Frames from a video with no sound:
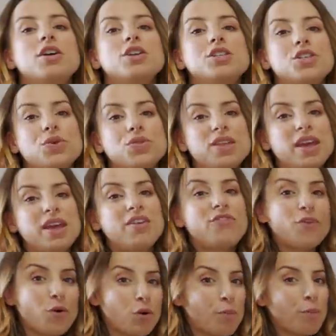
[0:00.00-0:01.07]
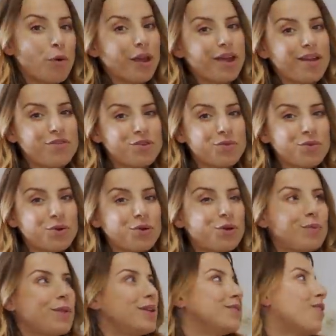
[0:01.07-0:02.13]
So the focal point of the
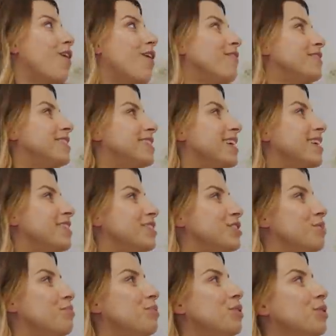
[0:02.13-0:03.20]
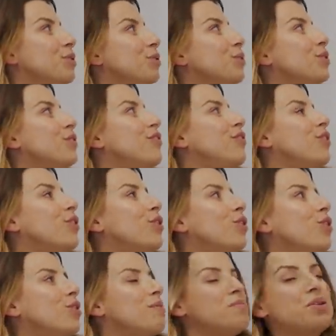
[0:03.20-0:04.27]
room is obviously this
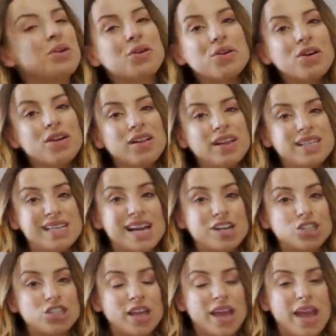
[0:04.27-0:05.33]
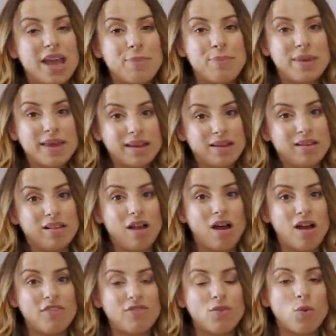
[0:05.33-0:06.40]
beautiful mural. It's actually a peel
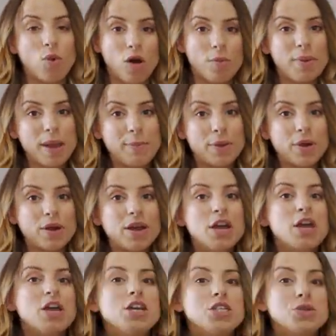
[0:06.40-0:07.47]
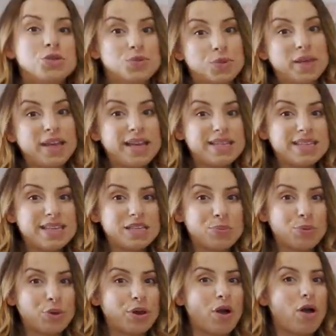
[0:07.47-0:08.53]
off wallpaper, so it's really easy to
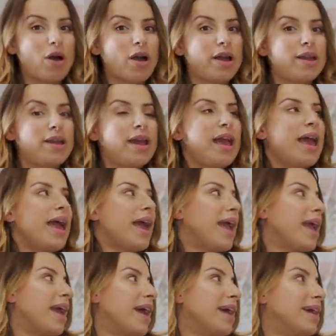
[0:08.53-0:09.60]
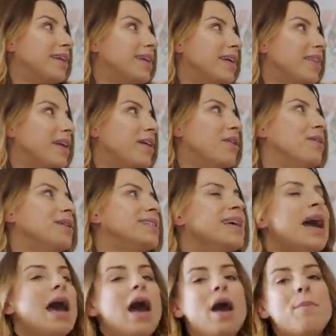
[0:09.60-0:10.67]
put on. And there was
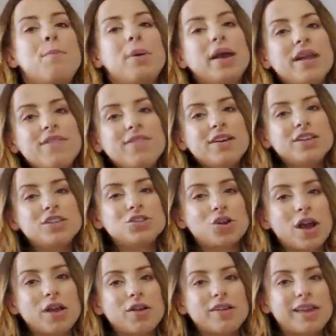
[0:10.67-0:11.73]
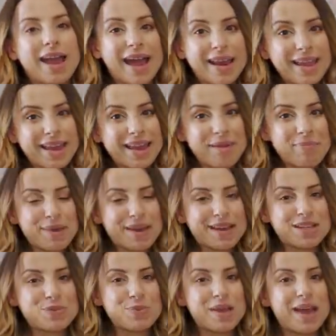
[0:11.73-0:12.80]
a bit of a struggle getting it
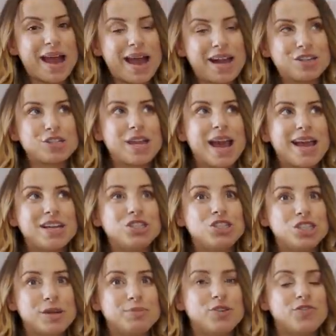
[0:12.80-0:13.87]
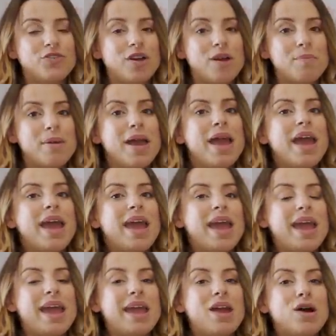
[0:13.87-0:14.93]
because we actually had it shipped from
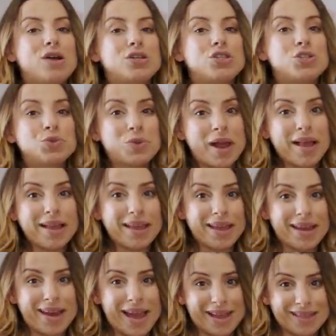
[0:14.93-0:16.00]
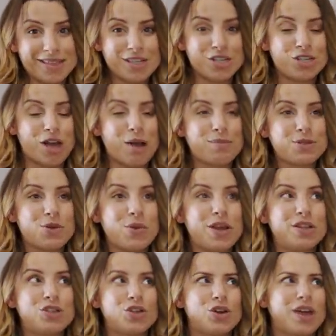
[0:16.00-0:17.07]
a Australian Etsy shop. So
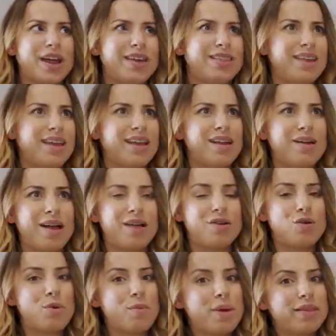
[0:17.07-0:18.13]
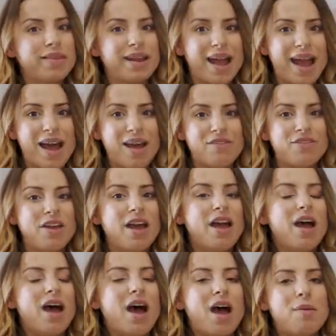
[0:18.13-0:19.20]
it took, I think, I don't know, a month and a half.
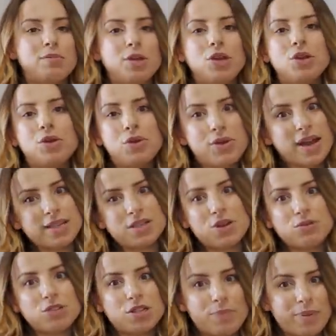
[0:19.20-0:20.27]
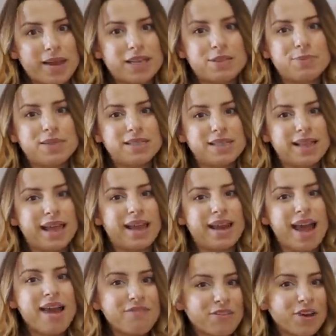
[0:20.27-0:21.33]
Um, you, you guys know shipping has been
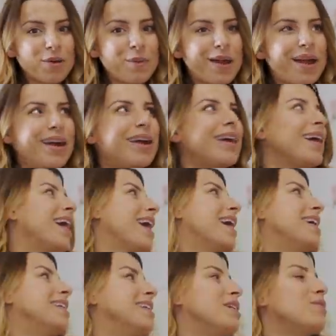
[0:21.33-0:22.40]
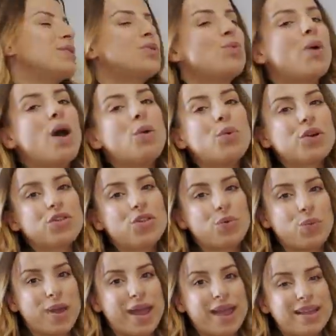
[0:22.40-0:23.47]
delayed everywhere, and it was well worth
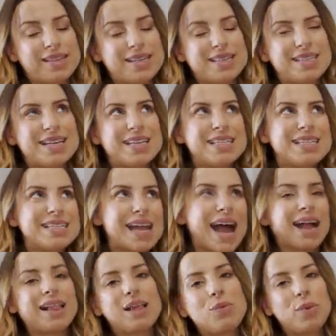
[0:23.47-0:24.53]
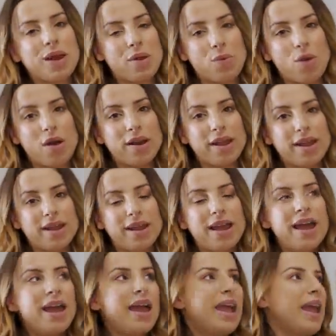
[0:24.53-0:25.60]
the wait. It's exactly what I wanted.
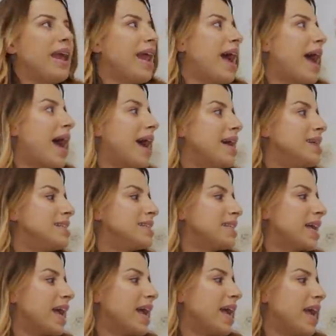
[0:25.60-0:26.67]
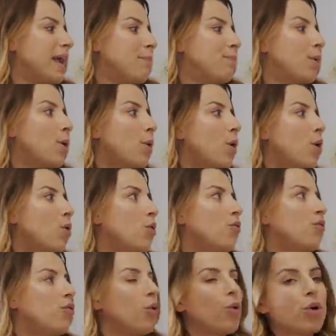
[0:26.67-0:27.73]
It has like a boho
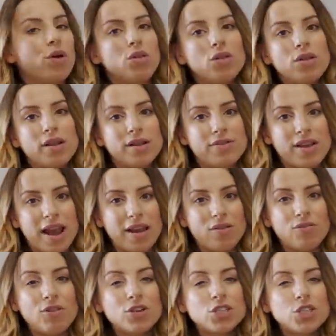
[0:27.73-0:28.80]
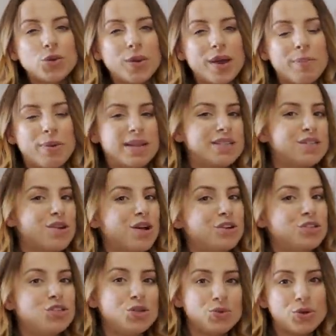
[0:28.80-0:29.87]
floral kind of look to it, but it's
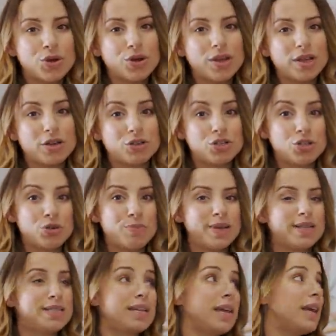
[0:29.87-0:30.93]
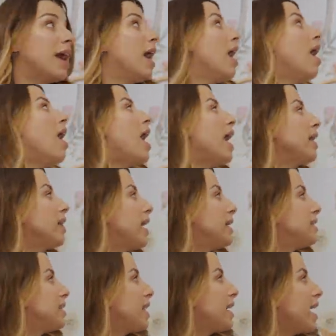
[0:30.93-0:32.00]
not too girly or too busy. I
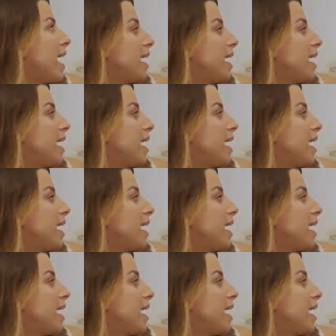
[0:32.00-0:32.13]
liked that it